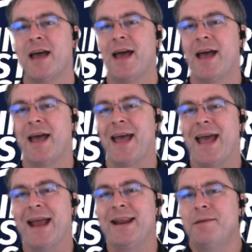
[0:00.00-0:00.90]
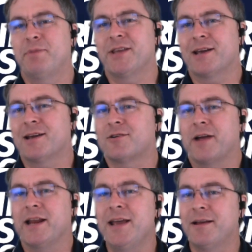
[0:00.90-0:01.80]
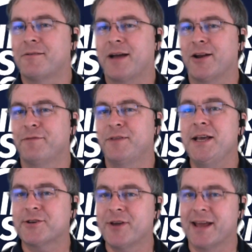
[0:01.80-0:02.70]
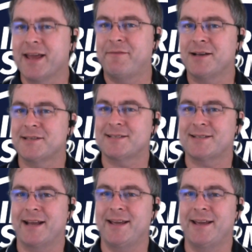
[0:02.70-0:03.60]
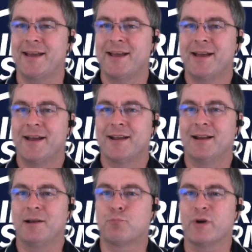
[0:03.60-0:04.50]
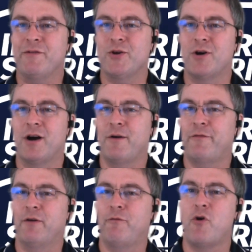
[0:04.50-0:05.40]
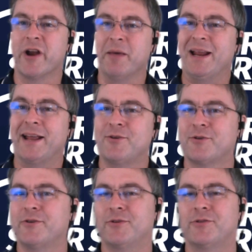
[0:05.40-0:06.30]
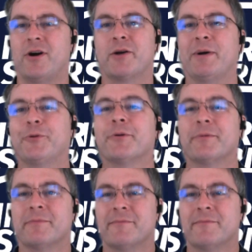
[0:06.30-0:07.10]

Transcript: Any kind of teaser you can give us? Any little preview of a vulnerability that you're going to talk about?